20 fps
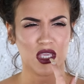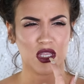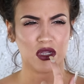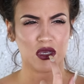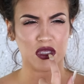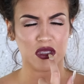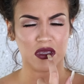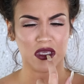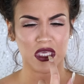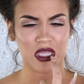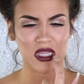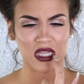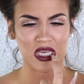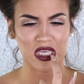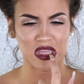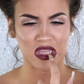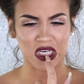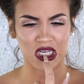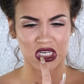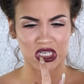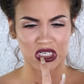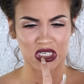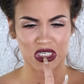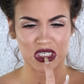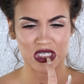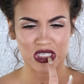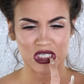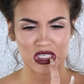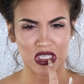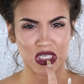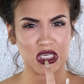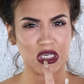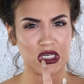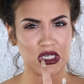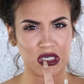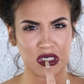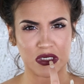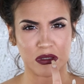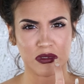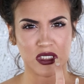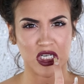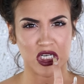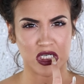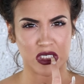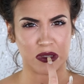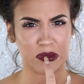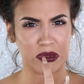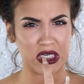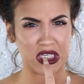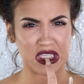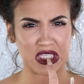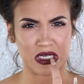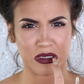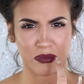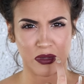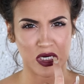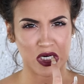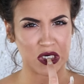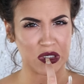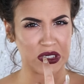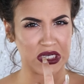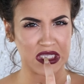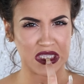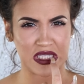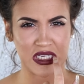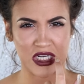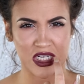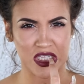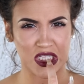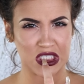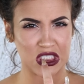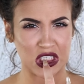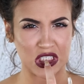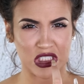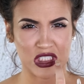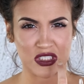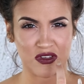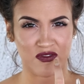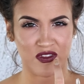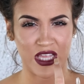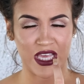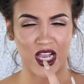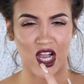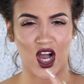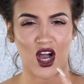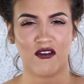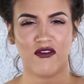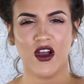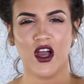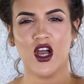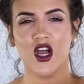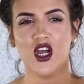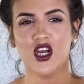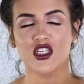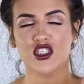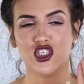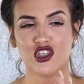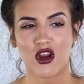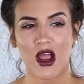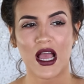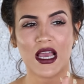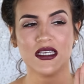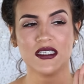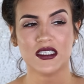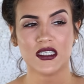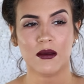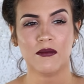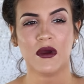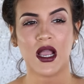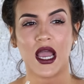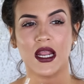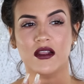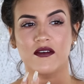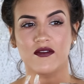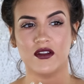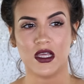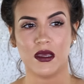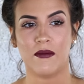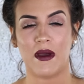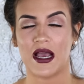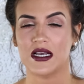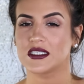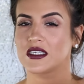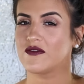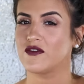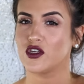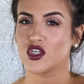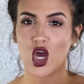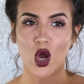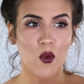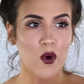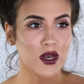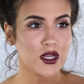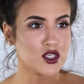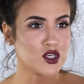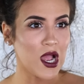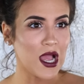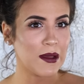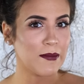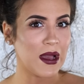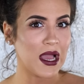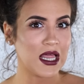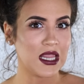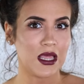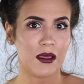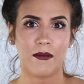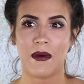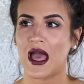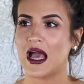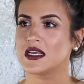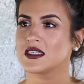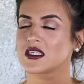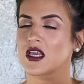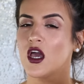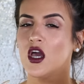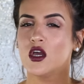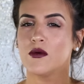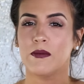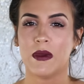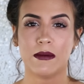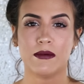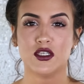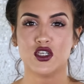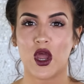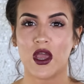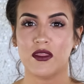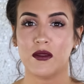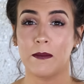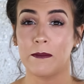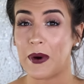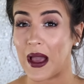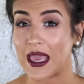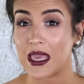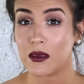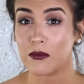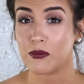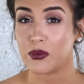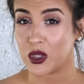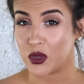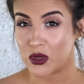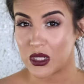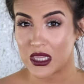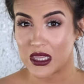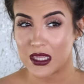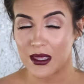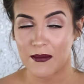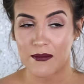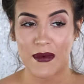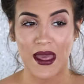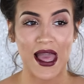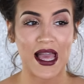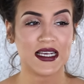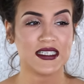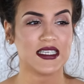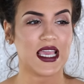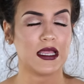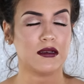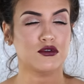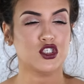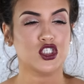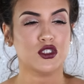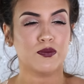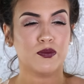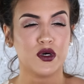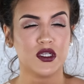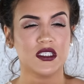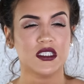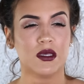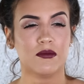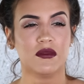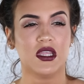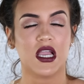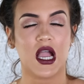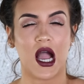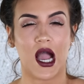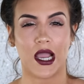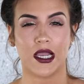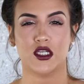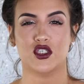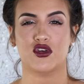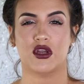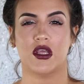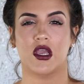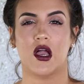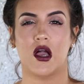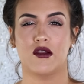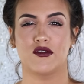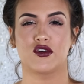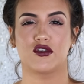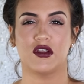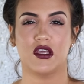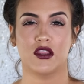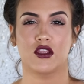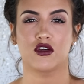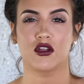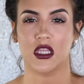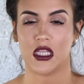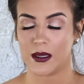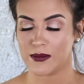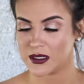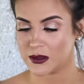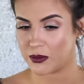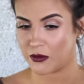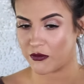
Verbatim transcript: you know, you get like that you know what I'm talking about, that part right there that starts to flake off. Try some kind of lip mask. If you don't wanna try my lip mask, maybe try the Bite Beauty Lip Mask and just put something hydrating underneath your lips